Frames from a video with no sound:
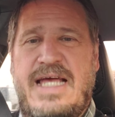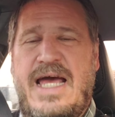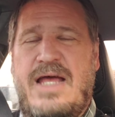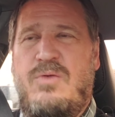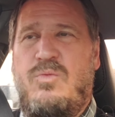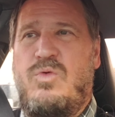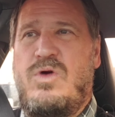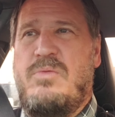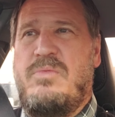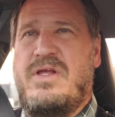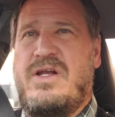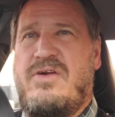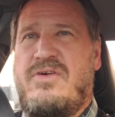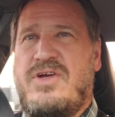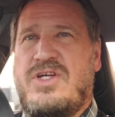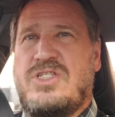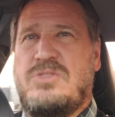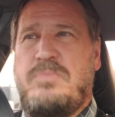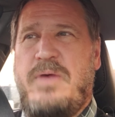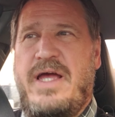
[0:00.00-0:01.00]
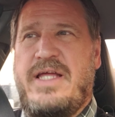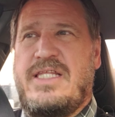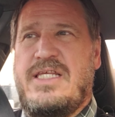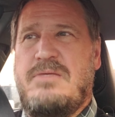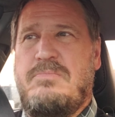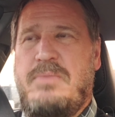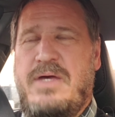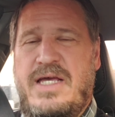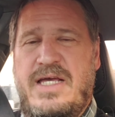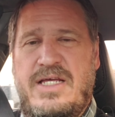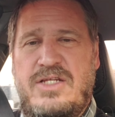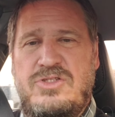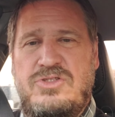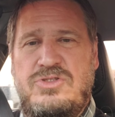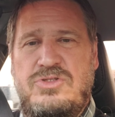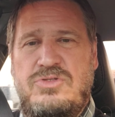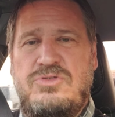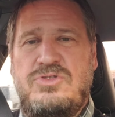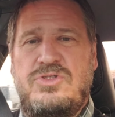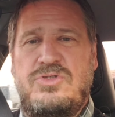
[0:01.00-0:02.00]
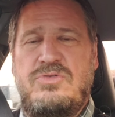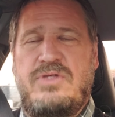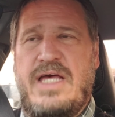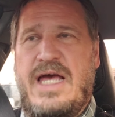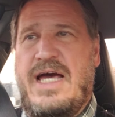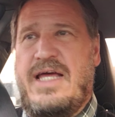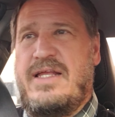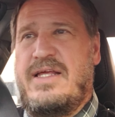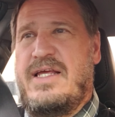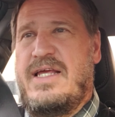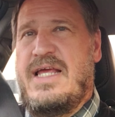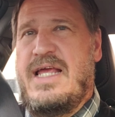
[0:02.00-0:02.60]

that women are expecting men to do that.